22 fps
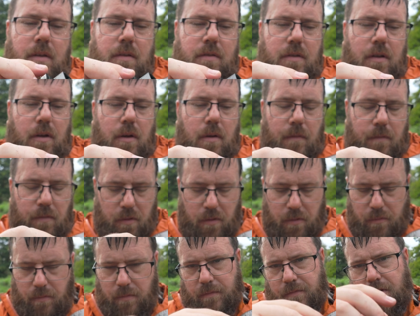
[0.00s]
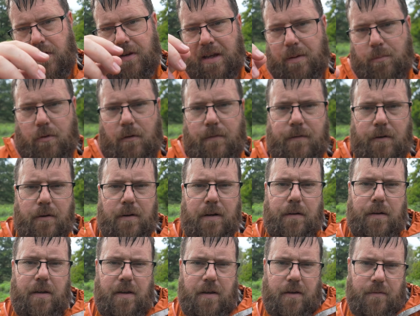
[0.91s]
So if I get my phone
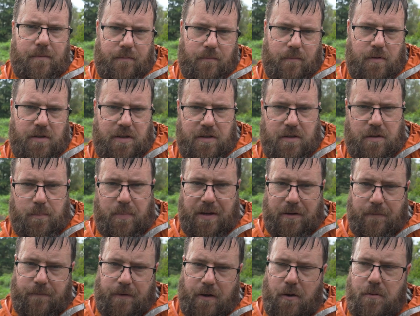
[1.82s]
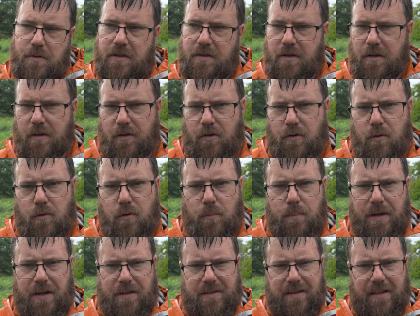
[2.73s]
out here, which is a big phone, it's a Google
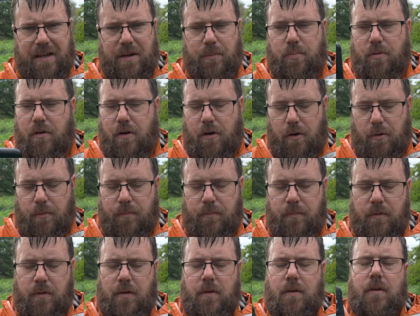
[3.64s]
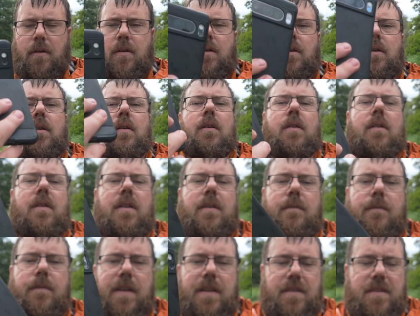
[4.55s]
Pixel 8 Pro,
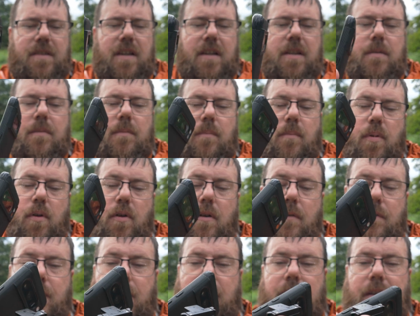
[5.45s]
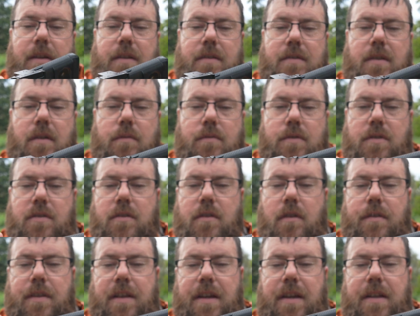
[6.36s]
it fits in perfectly. So I'll just
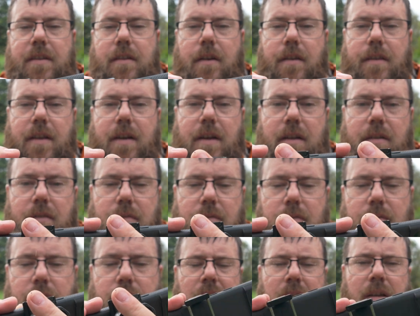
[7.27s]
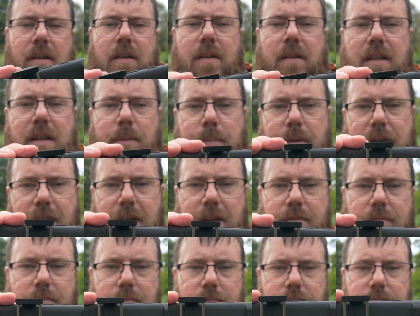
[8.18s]
slot that in like that, clip it
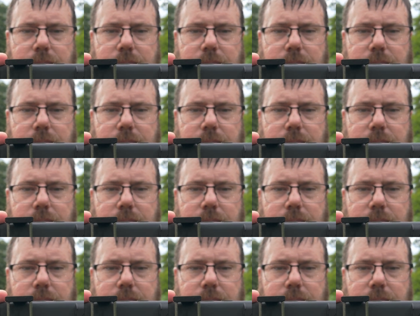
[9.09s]
in.